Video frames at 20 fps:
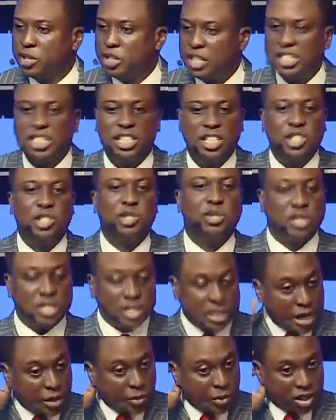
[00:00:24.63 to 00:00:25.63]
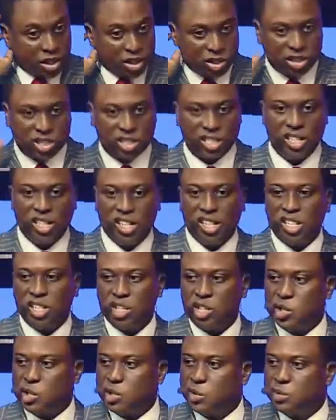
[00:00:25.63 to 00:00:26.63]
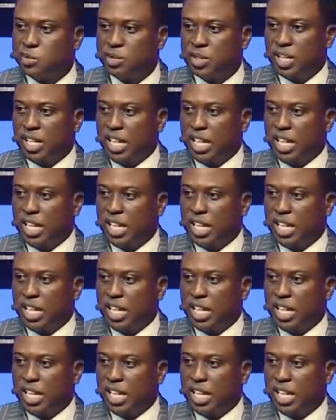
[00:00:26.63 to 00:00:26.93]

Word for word: This needs to stay with us, you know.